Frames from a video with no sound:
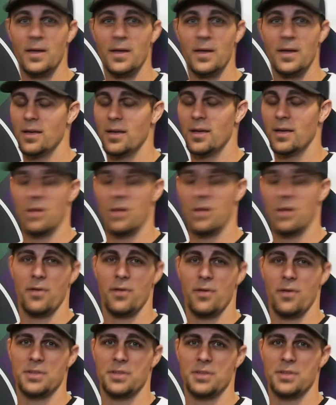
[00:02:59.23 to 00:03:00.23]
about
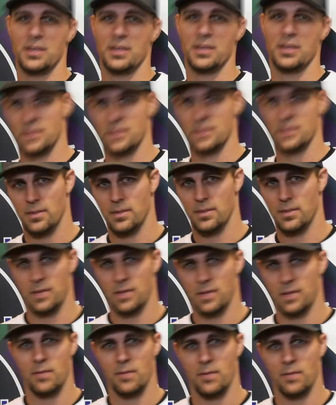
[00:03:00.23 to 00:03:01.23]
various things. I'm hitting
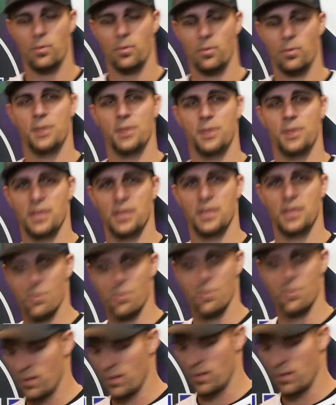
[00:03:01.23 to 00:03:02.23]
my points and getting ready for